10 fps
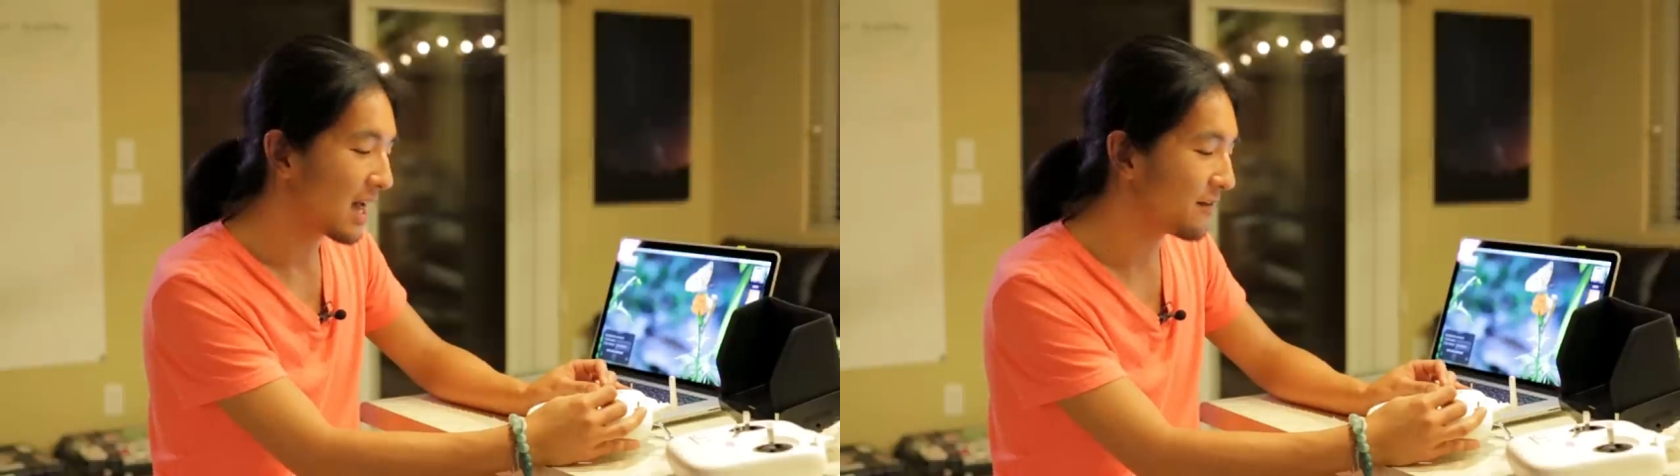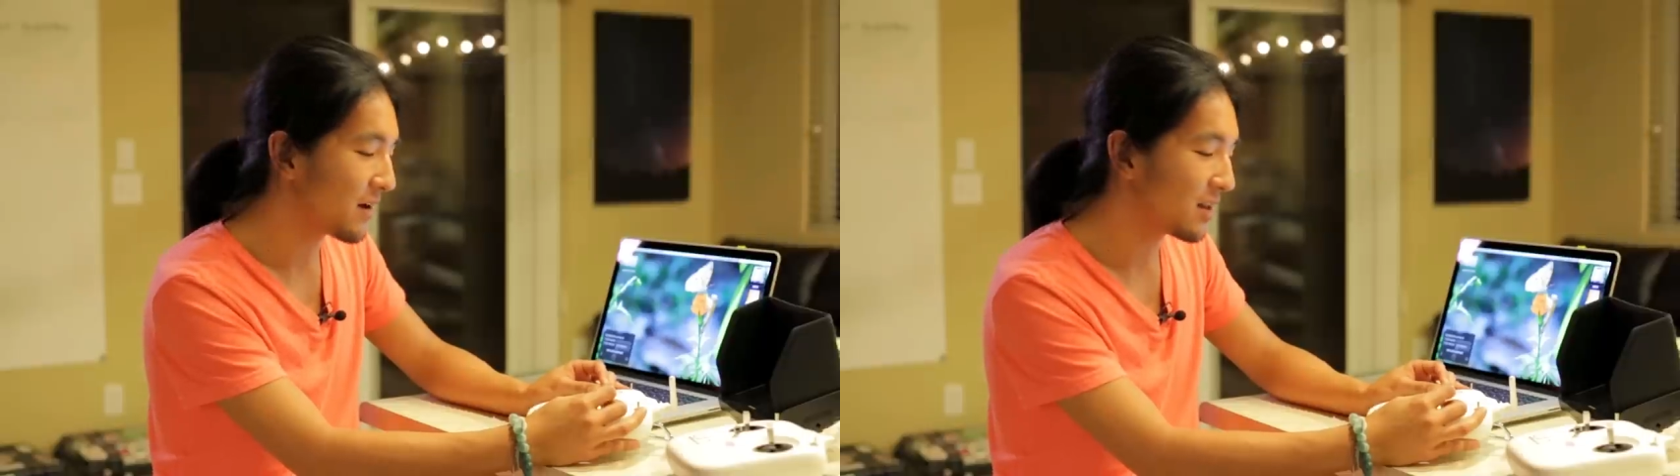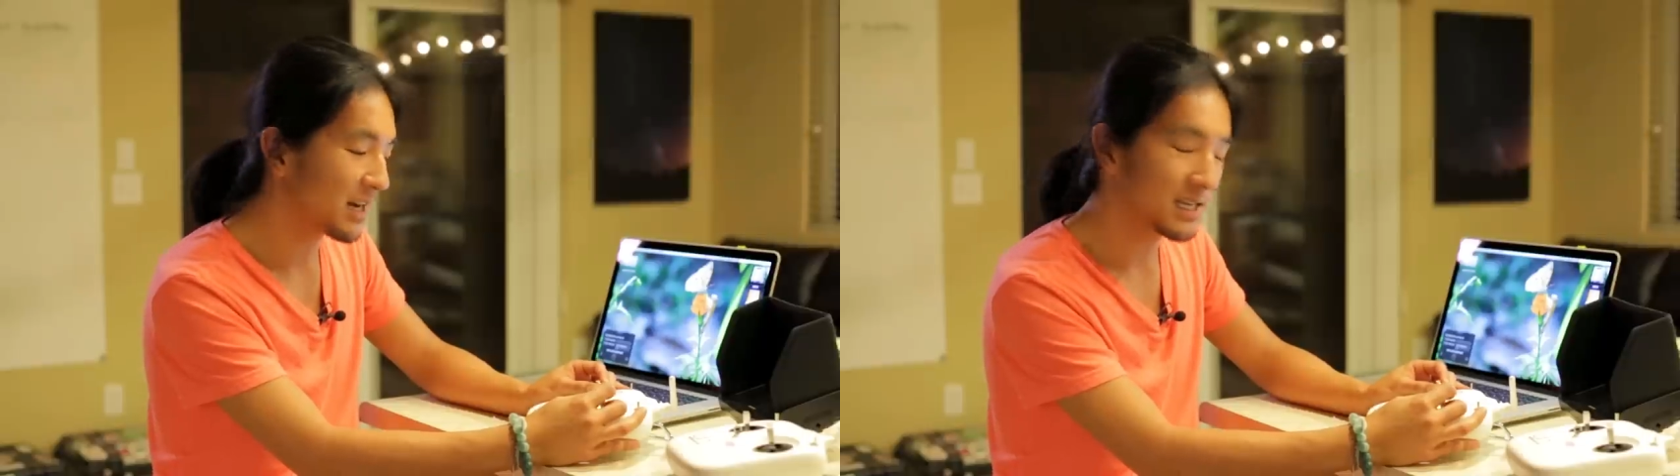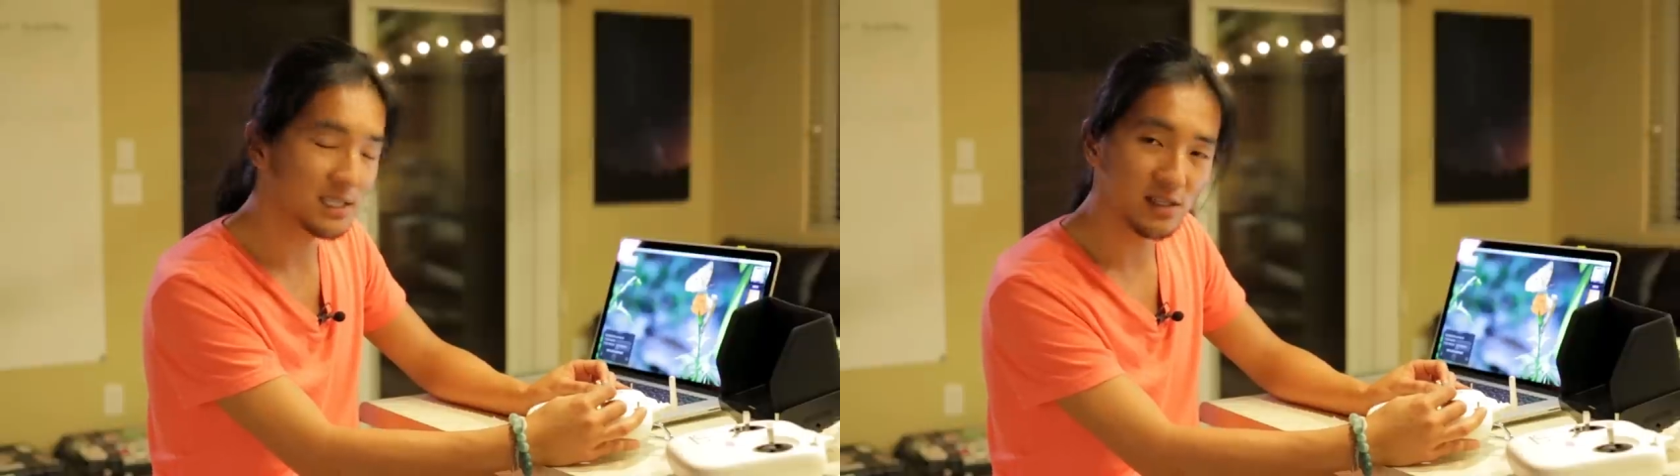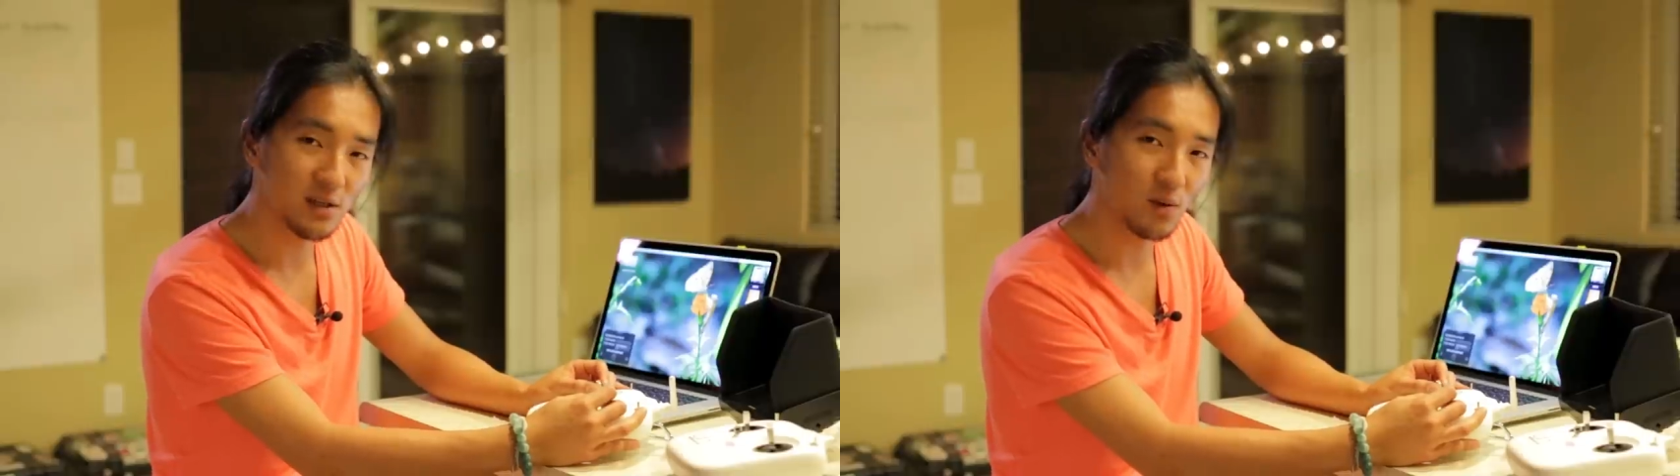I found that I
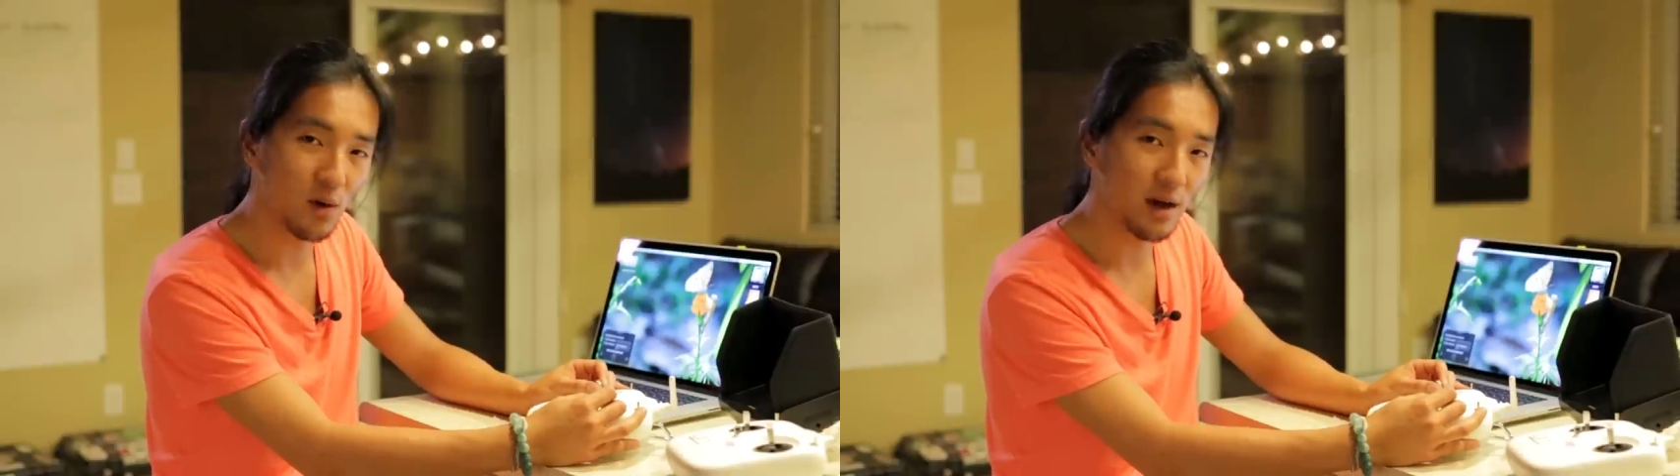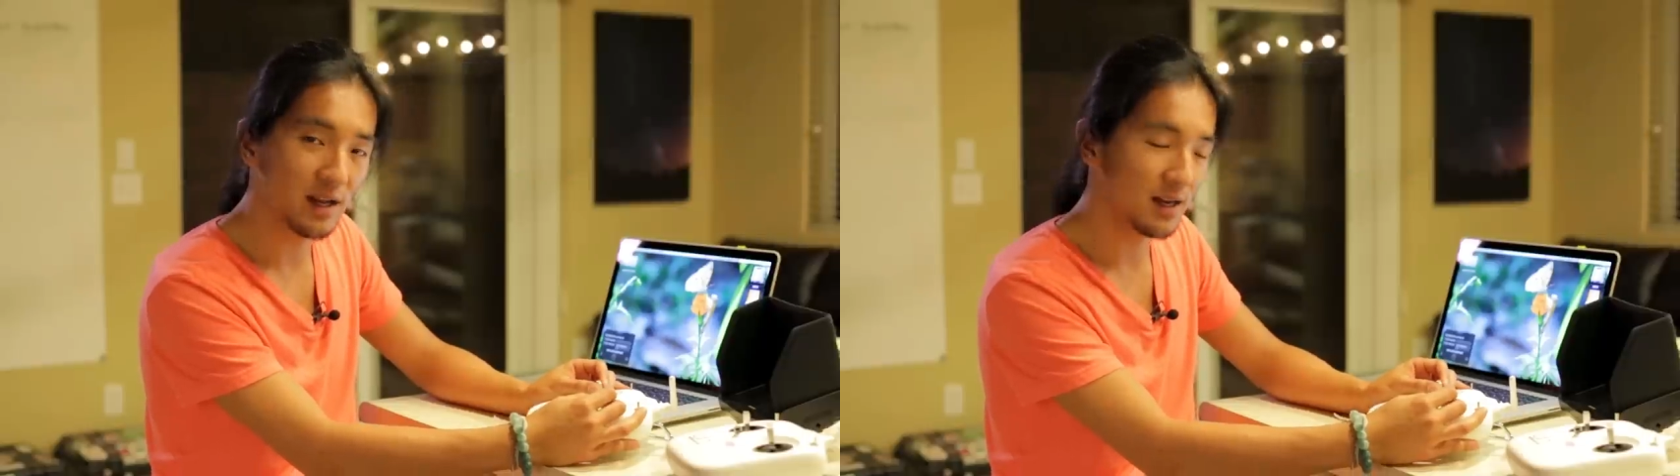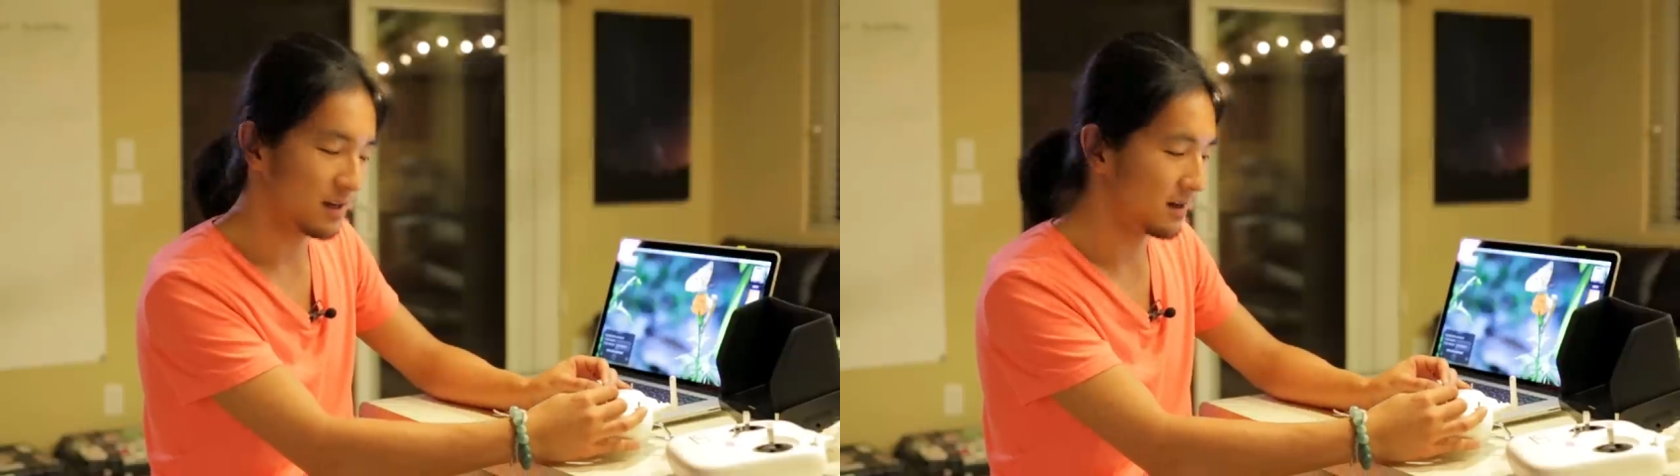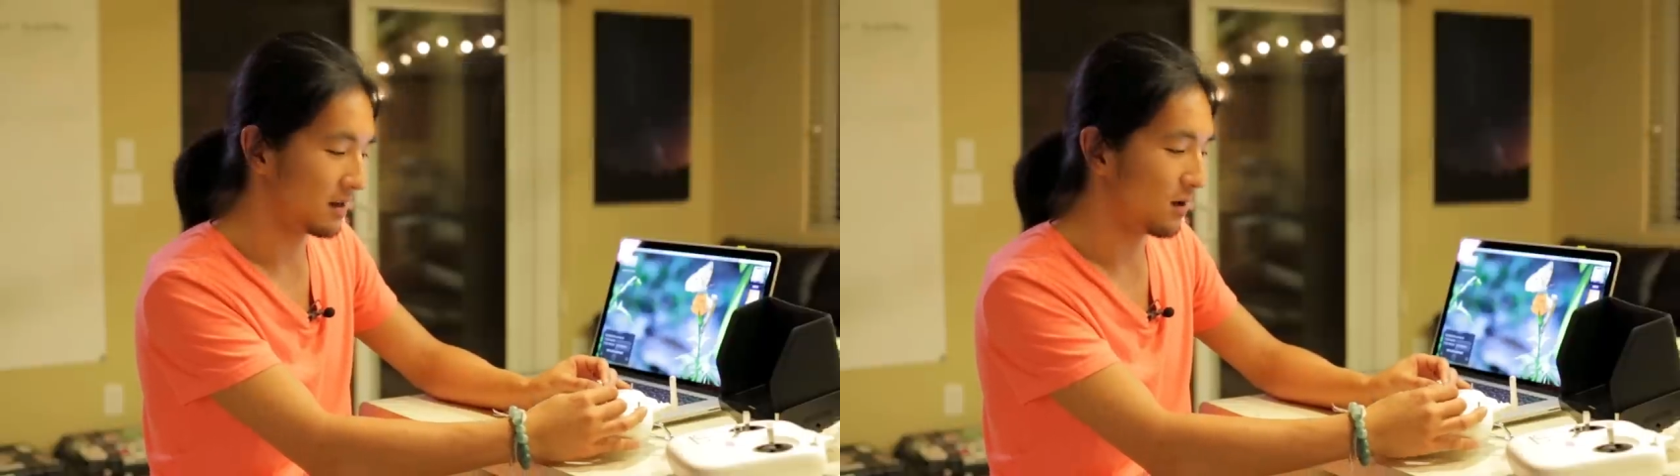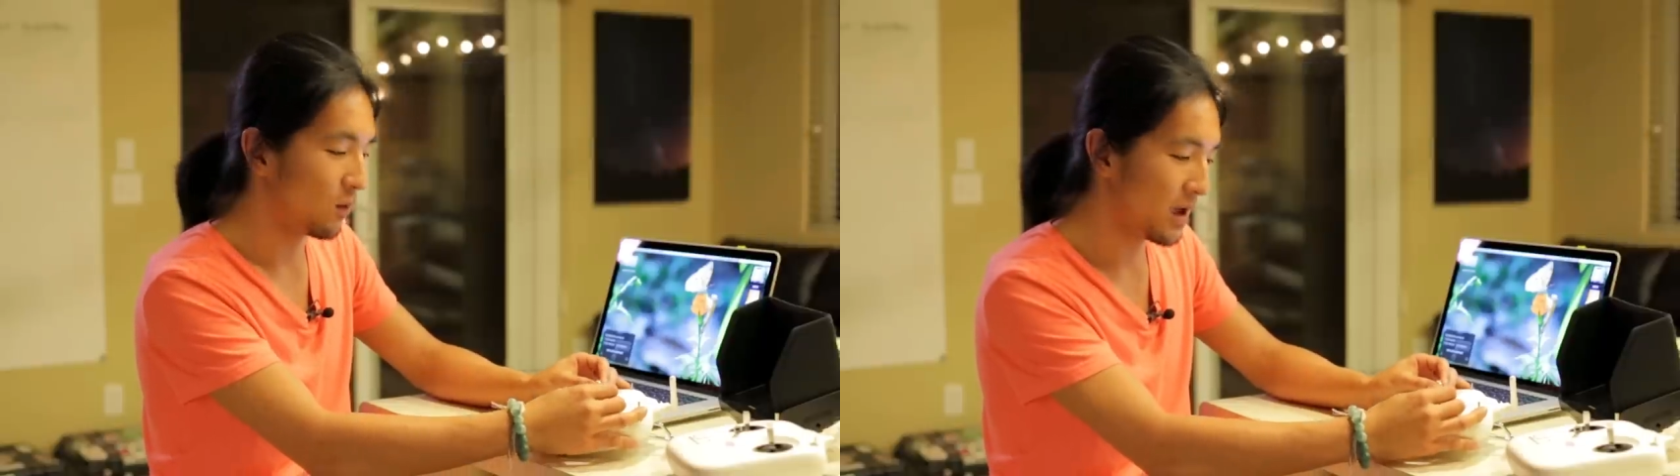still wanted a